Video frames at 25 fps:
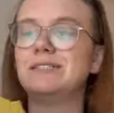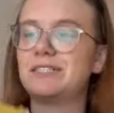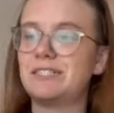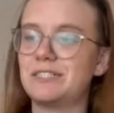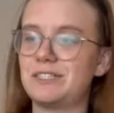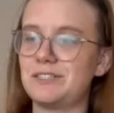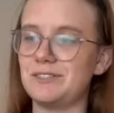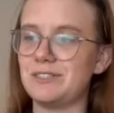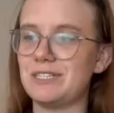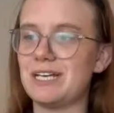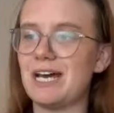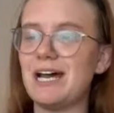To
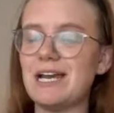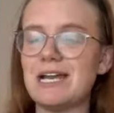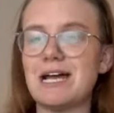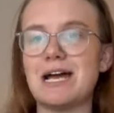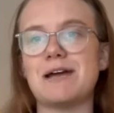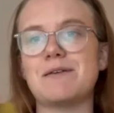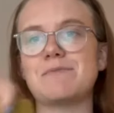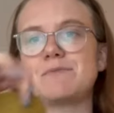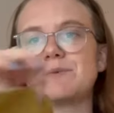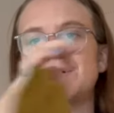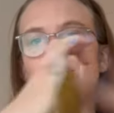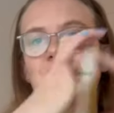do that,
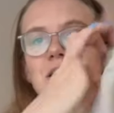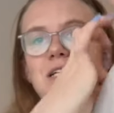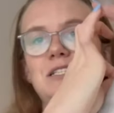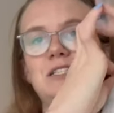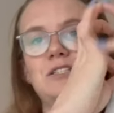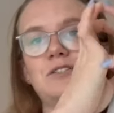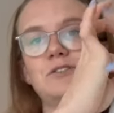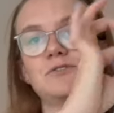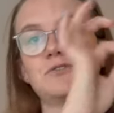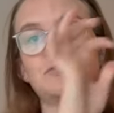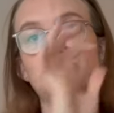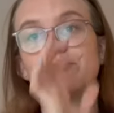I'm going
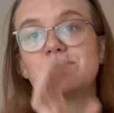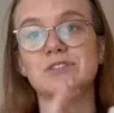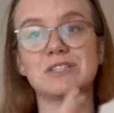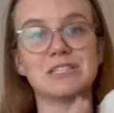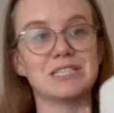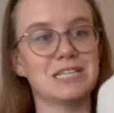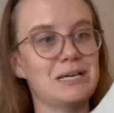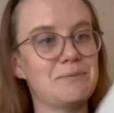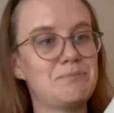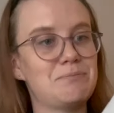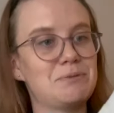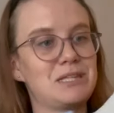to
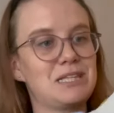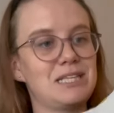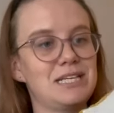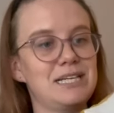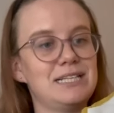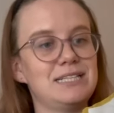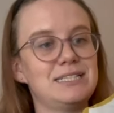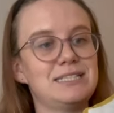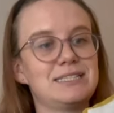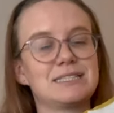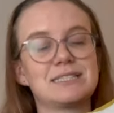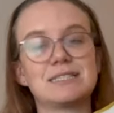flip
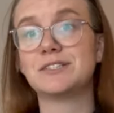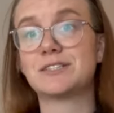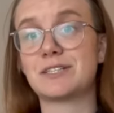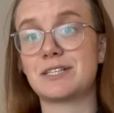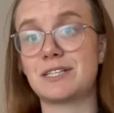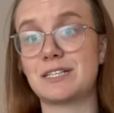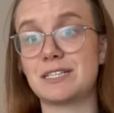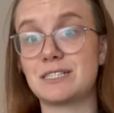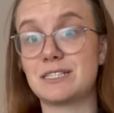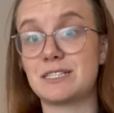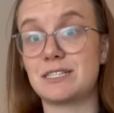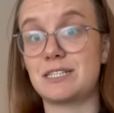this so
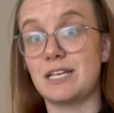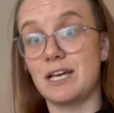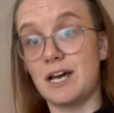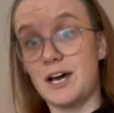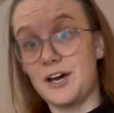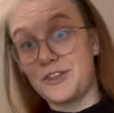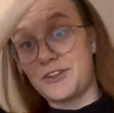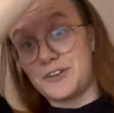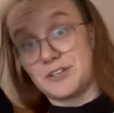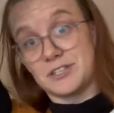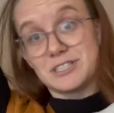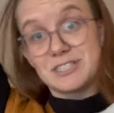it's the
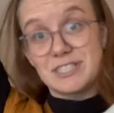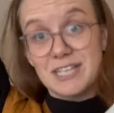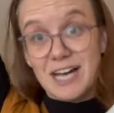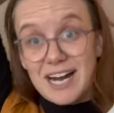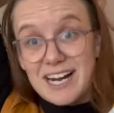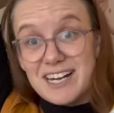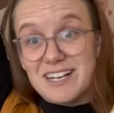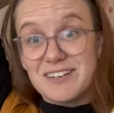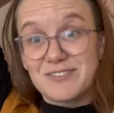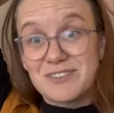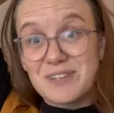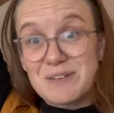other
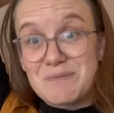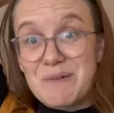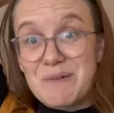side of the